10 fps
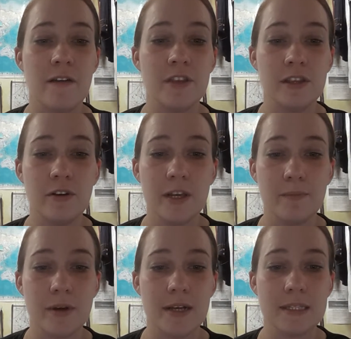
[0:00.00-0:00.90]
of the learning
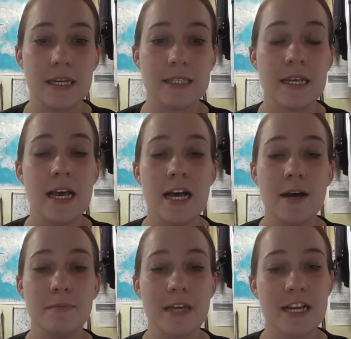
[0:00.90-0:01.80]
process.
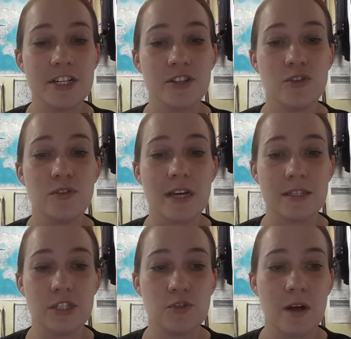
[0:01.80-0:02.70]
Blaschke,
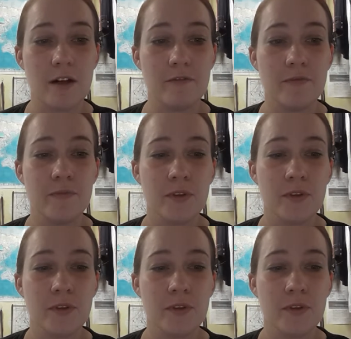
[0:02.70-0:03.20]
2012.